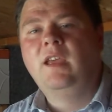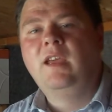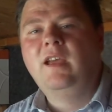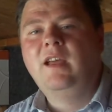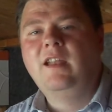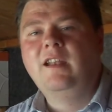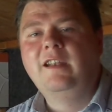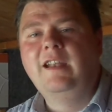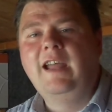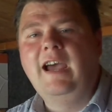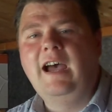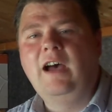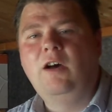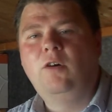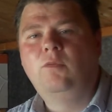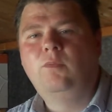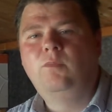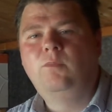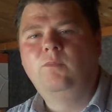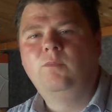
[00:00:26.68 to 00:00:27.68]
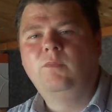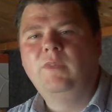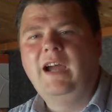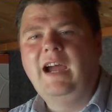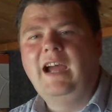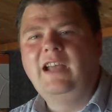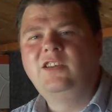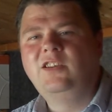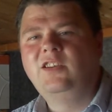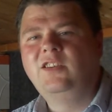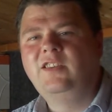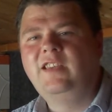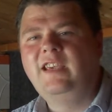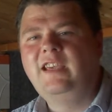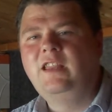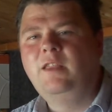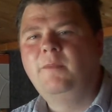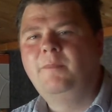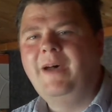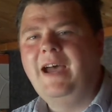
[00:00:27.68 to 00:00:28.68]
Now, as you can see
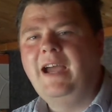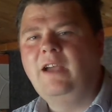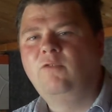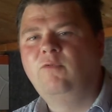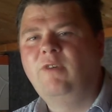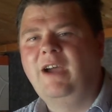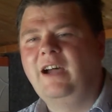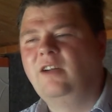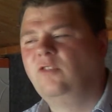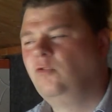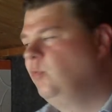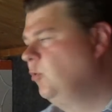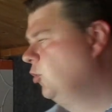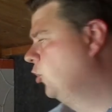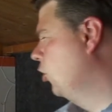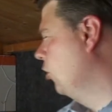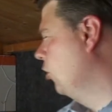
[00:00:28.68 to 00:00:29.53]
in the background, we do